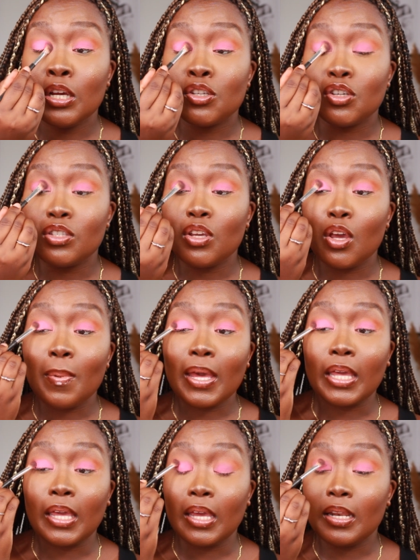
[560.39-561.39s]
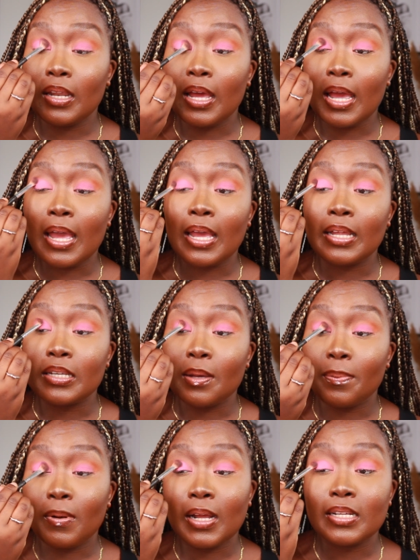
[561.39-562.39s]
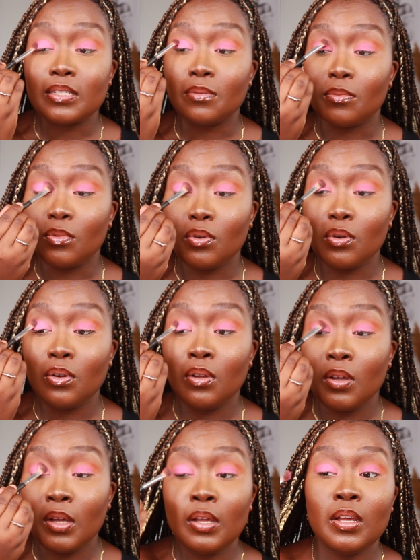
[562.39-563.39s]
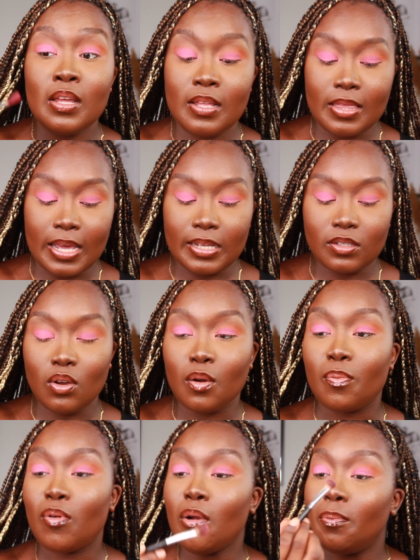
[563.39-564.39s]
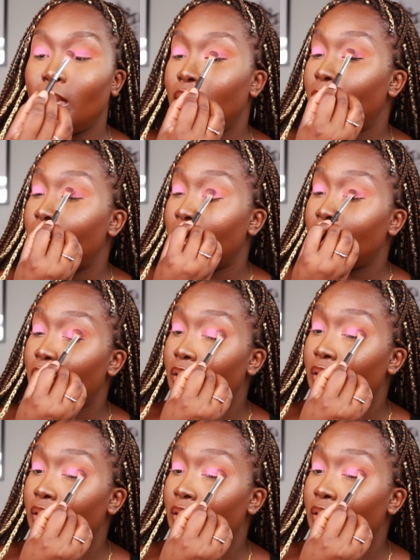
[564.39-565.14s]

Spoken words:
just go back in and apply some more. That is not a problem.